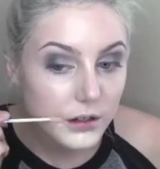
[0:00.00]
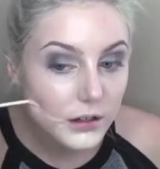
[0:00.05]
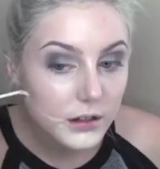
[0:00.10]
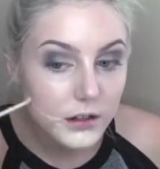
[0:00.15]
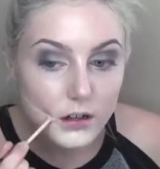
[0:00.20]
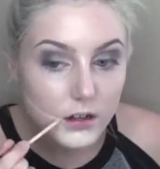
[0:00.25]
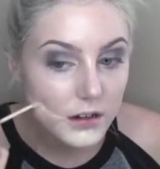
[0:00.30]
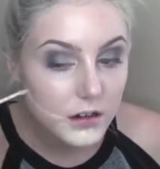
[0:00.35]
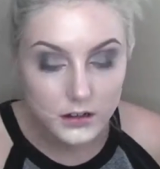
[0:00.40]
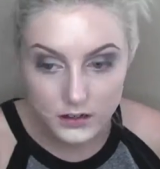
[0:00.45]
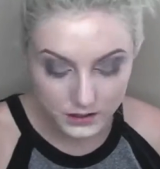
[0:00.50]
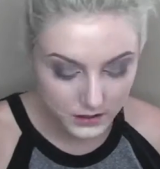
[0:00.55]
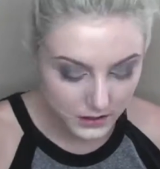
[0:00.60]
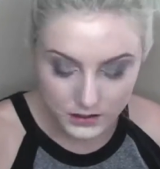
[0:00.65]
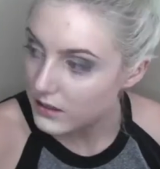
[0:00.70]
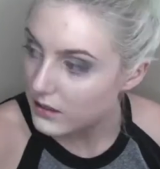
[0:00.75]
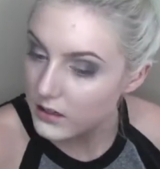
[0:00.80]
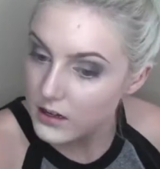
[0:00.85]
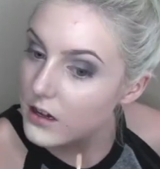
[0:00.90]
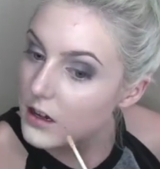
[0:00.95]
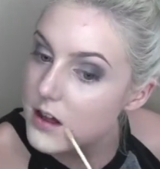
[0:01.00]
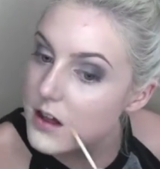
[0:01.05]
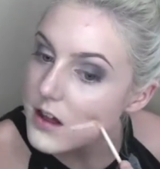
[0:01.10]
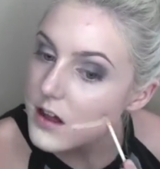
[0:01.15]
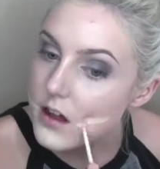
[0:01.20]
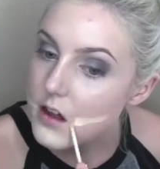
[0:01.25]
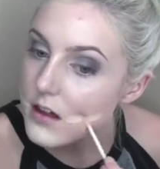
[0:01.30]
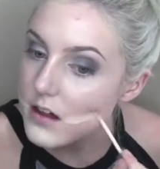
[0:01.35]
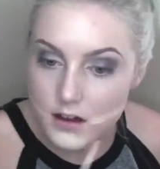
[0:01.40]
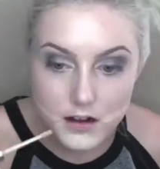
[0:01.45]
my Urban Decay Naked
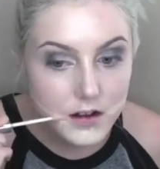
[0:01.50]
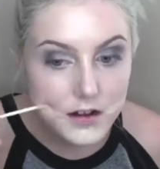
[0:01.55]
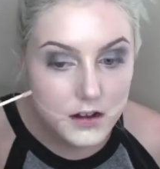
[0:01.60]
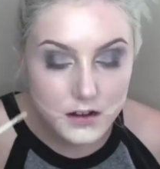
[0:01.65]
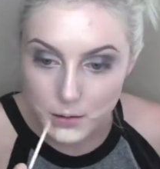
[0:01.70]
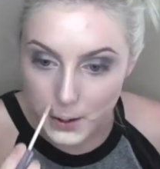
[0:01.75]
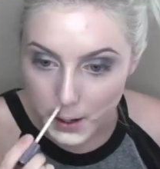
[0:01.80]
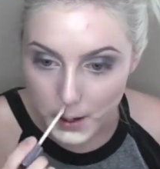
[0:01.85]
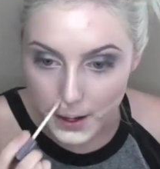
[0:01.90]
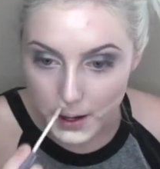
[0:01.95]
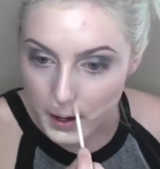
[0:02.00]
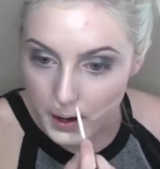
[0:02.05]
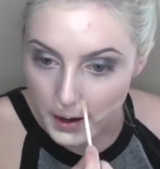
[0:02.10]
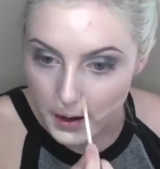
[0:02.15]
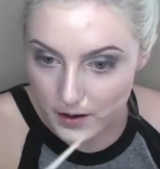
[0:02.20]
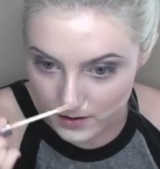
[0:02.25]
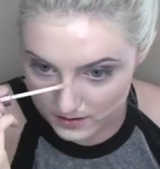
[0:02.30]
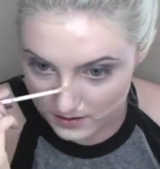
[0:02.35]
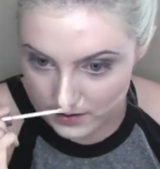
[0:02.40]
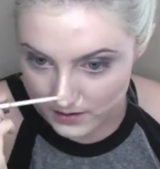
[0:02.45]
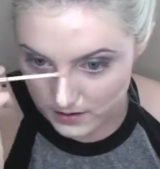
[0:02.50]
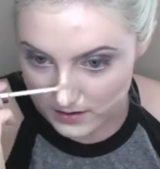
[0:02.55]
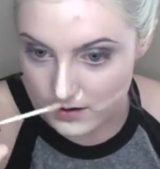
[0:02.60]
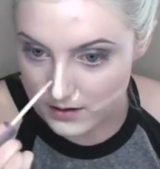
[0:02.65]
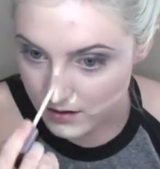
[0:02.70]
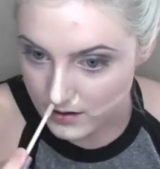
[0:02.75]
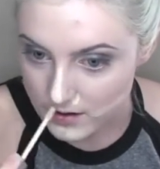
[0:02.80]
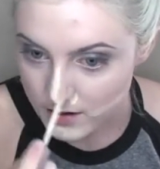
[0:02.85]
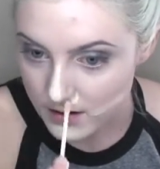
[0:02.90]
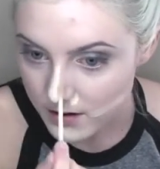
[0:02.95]
Skin Concealer, and I'm going to put
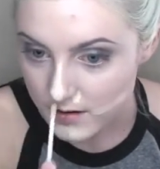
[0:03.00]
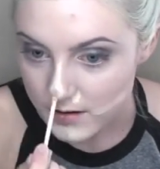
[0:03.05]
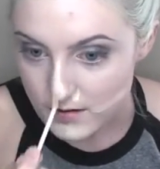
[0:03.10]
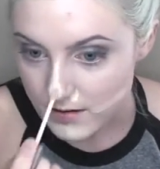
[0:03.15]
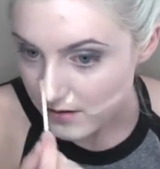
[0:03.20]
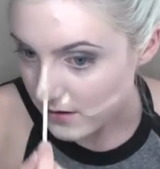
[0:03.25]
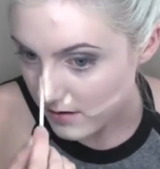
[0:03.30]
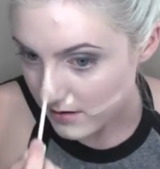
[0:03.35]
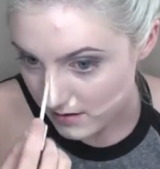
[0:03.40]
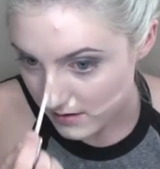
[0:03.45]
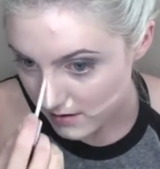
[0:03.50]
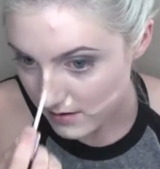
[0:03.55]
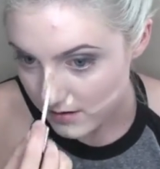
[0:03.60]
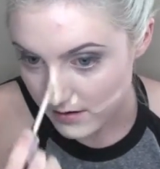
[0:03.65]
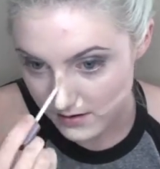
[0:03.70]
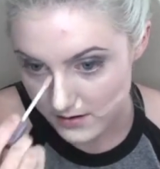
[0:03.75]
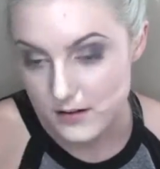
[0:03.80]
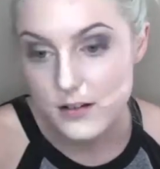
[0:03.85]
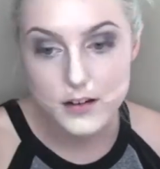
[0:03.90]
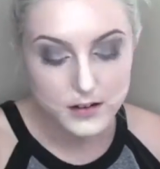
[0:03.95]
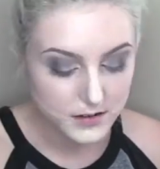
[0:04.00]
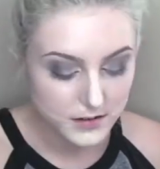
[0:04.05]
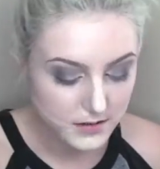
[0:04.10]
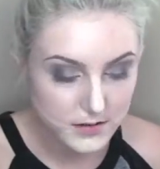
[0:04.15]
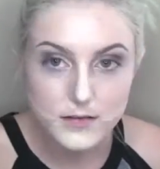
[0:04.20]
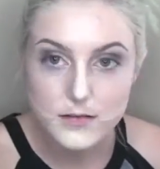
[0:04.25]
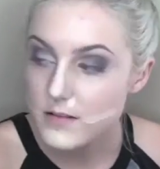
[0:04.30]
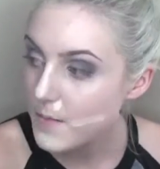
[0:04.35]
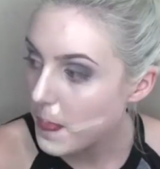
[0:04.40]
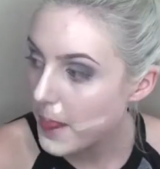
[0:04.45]
that in the center of my
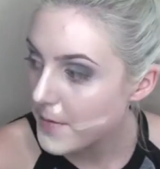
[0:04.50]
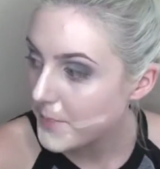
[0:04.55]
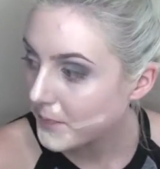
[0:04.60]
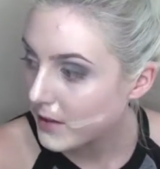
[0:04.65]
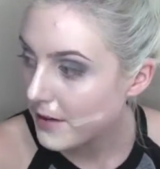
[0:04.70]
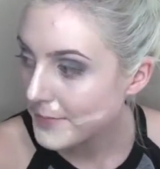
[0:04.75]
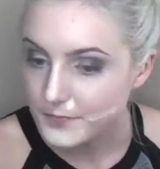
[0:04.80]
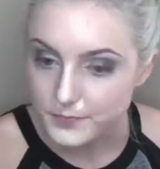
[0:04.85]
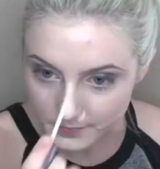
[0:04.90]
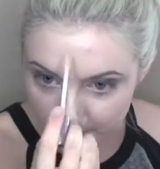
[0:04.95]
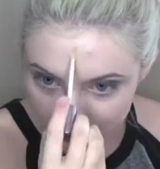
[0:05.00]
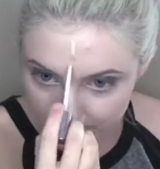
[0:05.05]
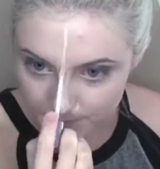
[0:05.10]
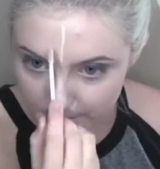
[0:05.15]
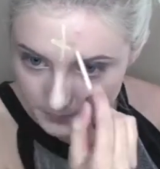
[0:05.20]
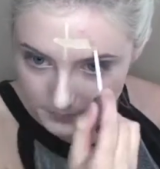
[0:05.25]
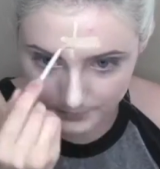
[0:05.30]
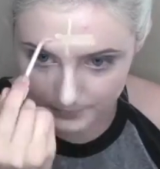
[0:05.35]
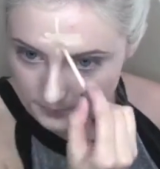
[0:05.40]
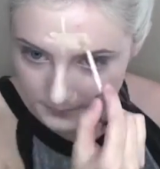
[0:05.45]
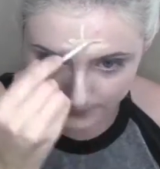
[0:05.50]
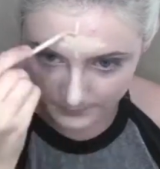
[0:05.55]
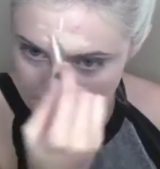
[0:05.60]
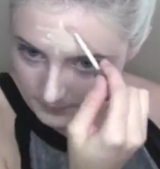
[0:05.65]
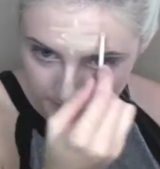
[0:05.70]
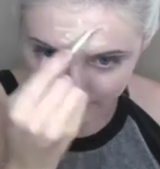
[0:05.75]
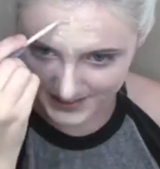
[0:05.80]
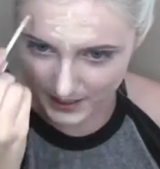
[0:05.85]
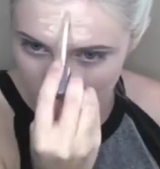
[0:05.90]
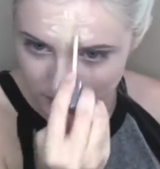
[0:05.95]
face as well as at the
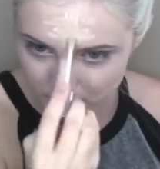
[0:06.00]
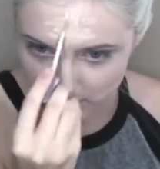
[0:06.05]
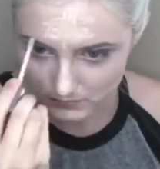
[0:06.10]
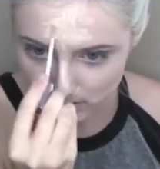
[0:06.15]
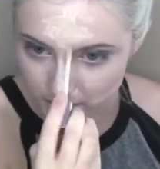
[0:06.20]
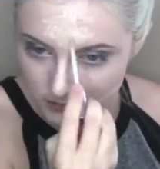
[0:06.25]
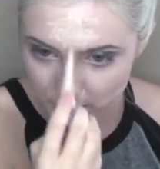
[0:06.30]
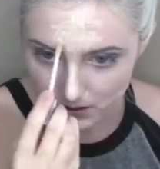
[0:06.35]
corners of my